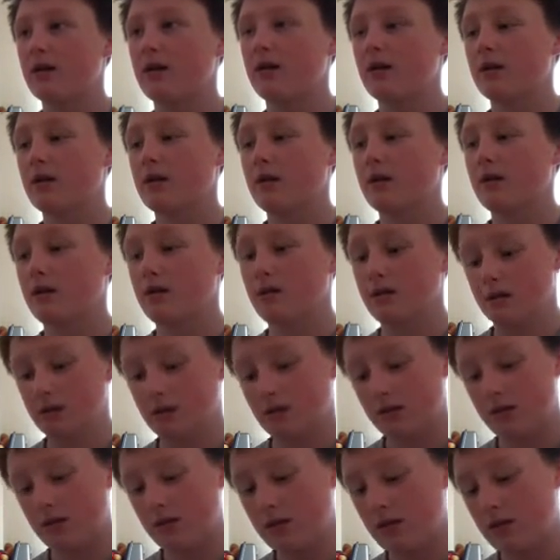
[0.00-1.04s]

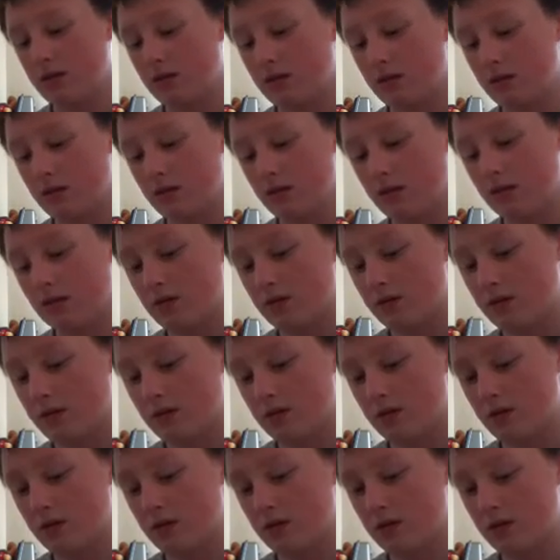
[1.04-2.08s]

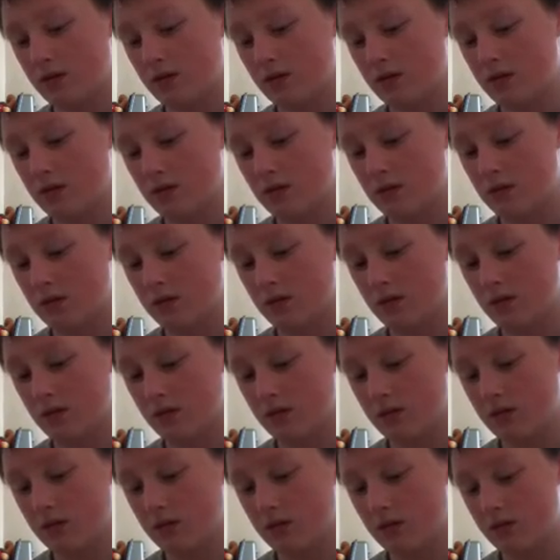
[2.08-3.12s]

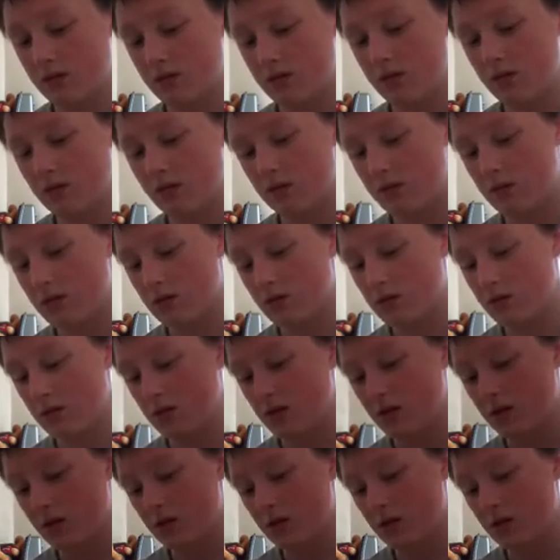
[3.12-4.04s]
Nothing is said.